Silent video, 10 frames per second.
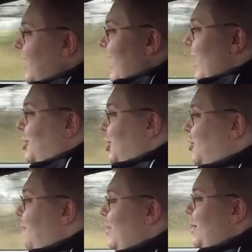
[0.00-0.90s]
It's just
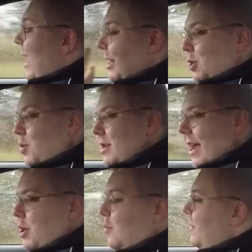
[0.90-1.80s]
something that as soon as
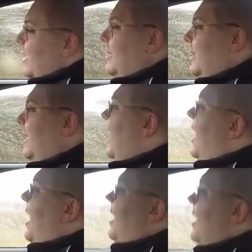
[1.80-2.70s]
I jumped into the
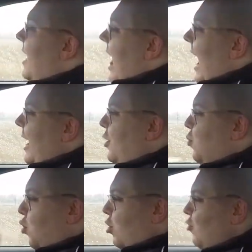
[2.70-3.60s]
car, I could
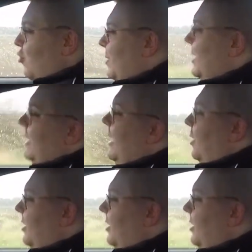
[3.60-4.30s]
100% tell the